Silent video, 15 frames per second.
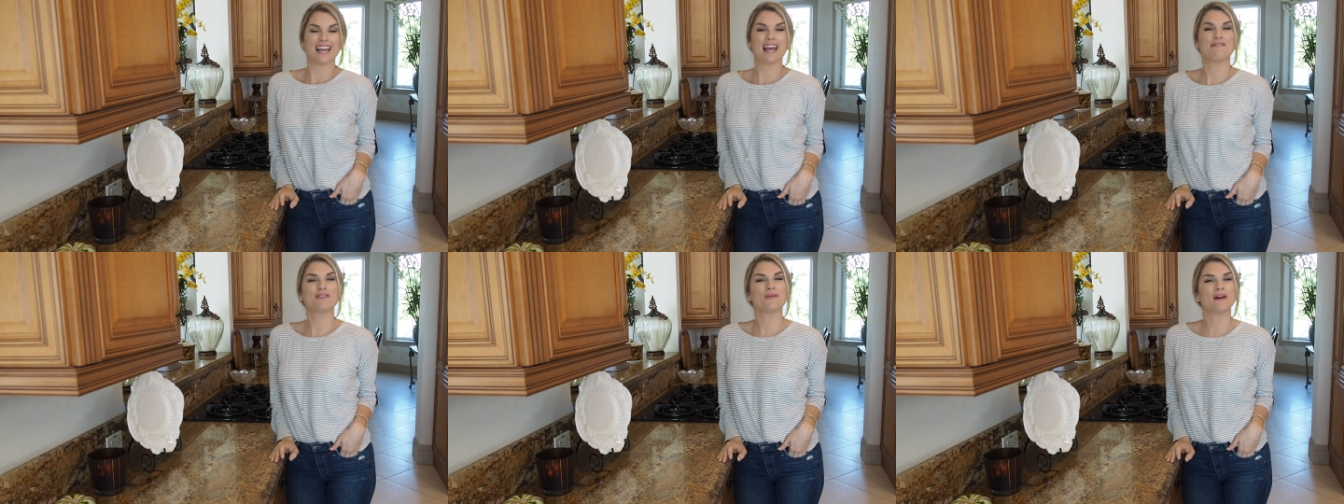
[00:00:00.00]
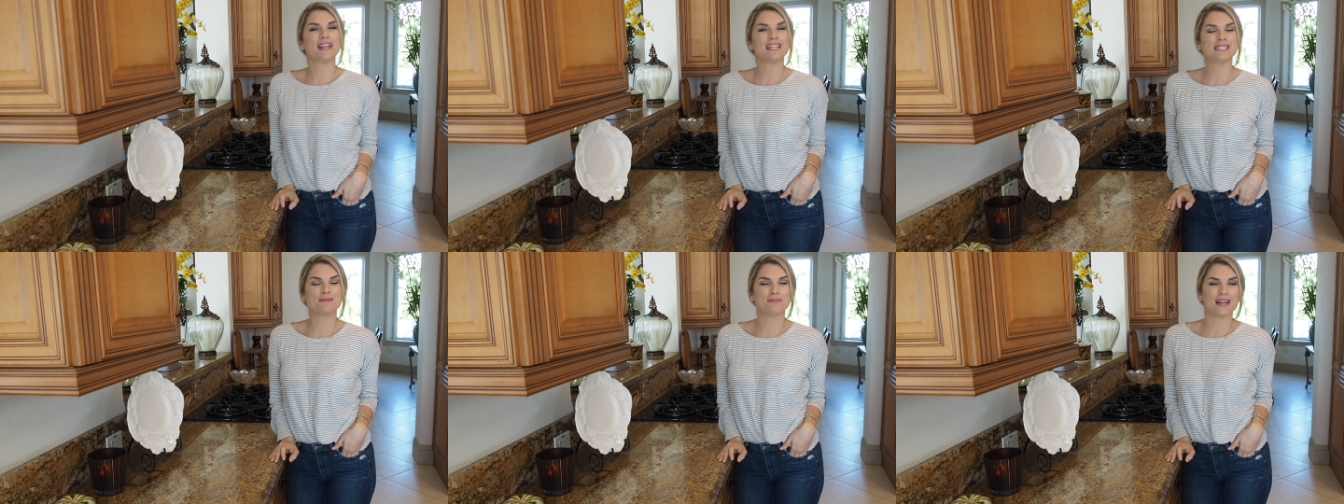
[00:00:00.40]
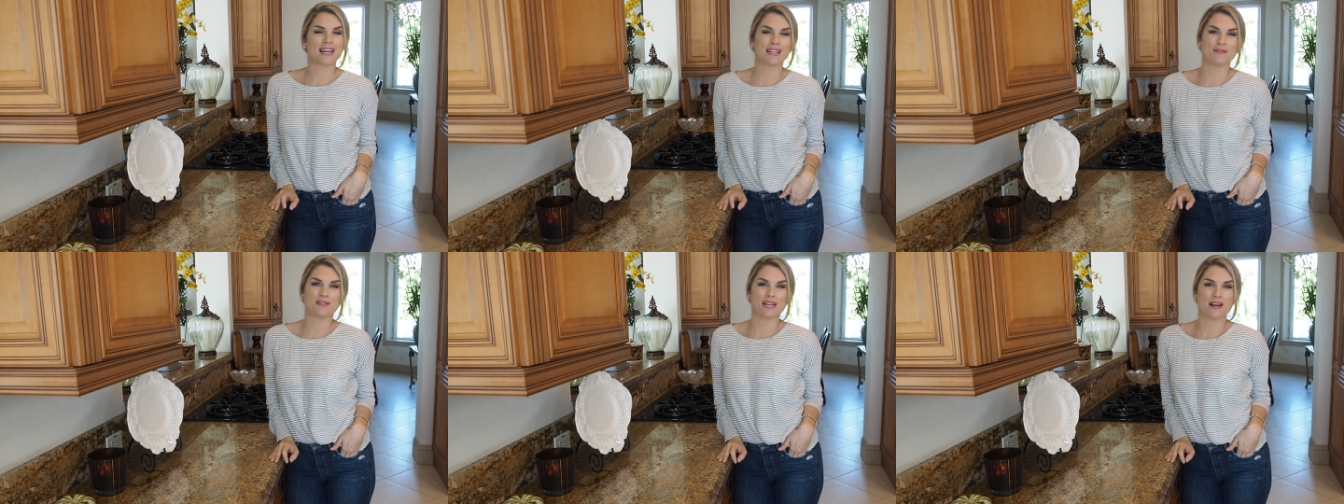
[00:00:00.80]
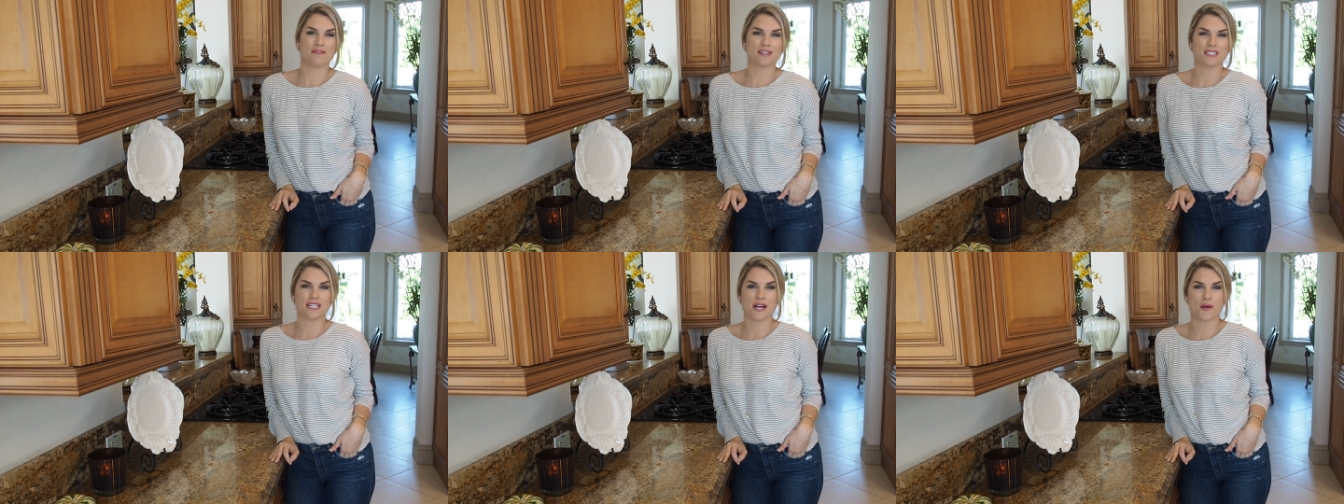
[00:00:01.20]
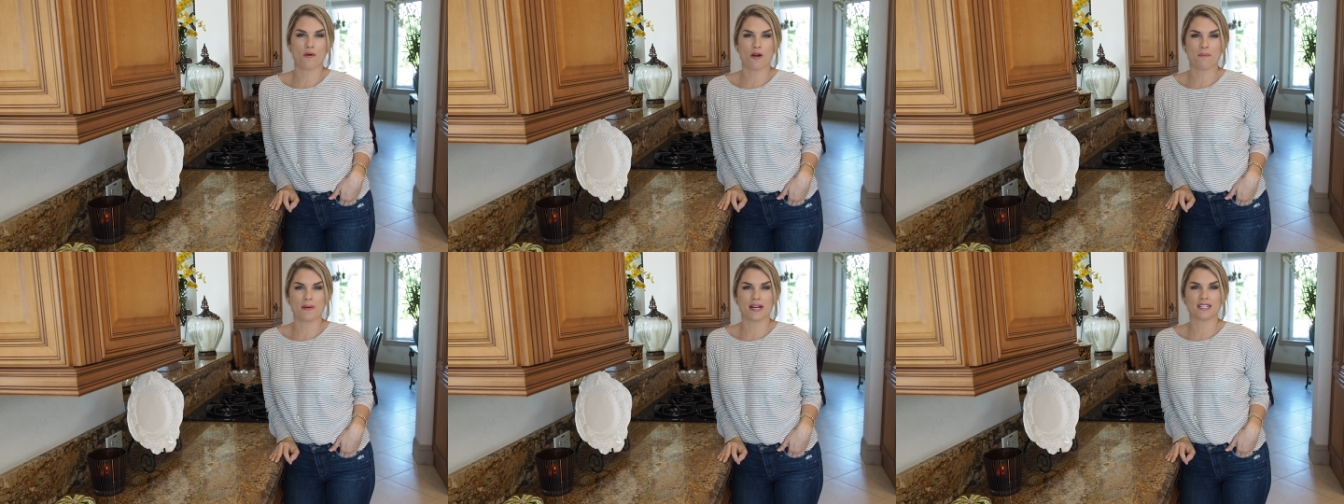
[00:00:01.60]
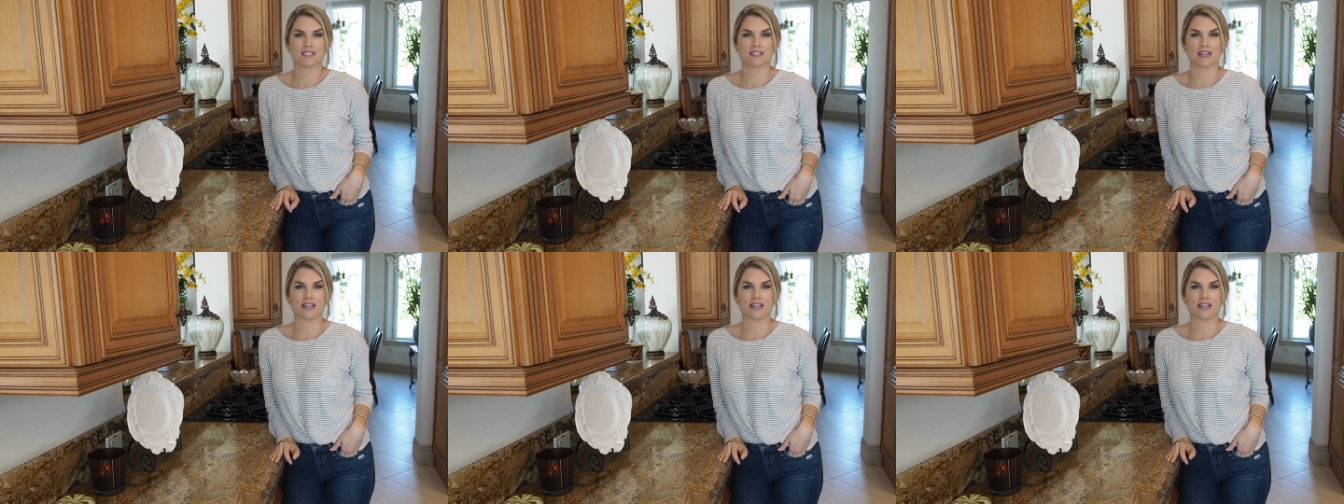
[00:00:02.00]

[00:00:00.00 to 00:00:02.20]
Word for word: Hey everyone, it's Blakely with Everyday Gourmet.